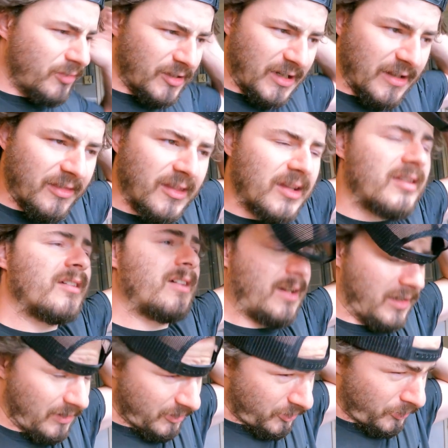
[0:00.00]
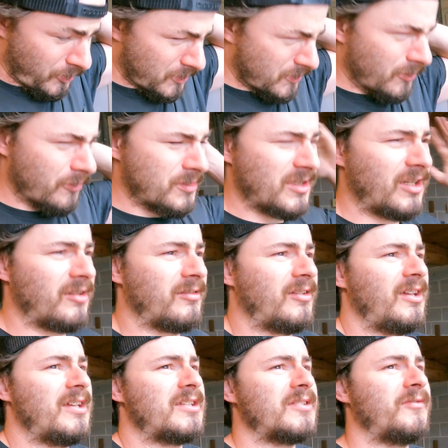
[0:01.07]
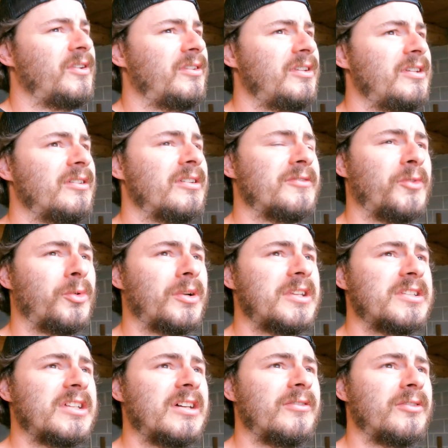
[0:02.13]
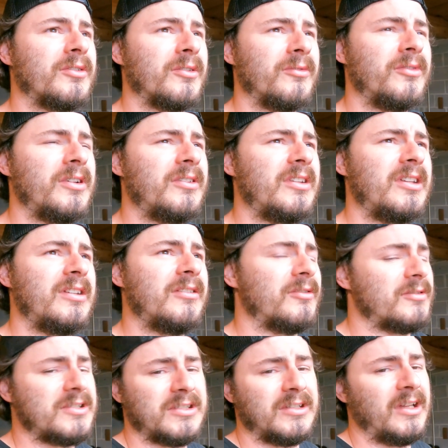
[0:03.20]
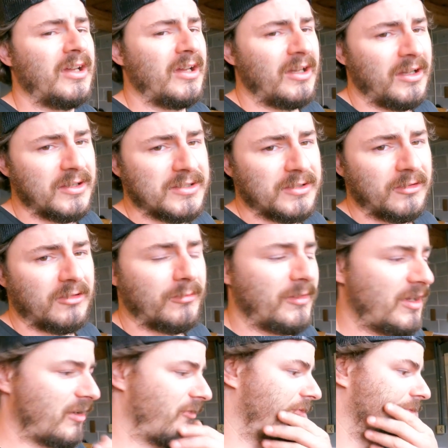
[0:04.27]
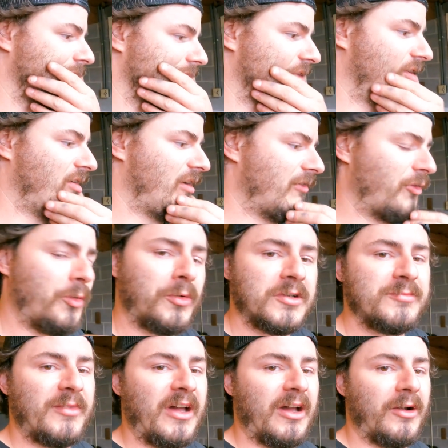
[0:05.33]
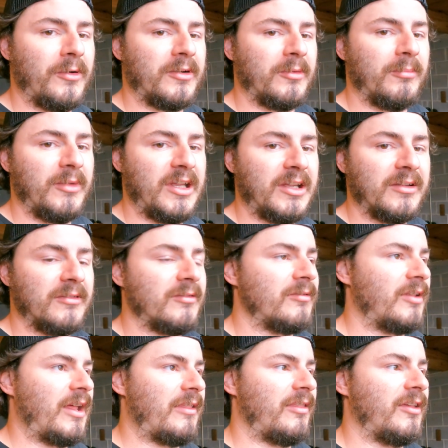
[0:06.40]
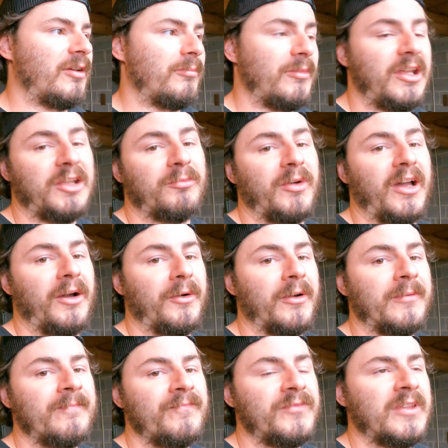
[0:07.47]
but I think torque storm said it takes 47 or 50. There's a certain amount of horsepower to make that thing make power.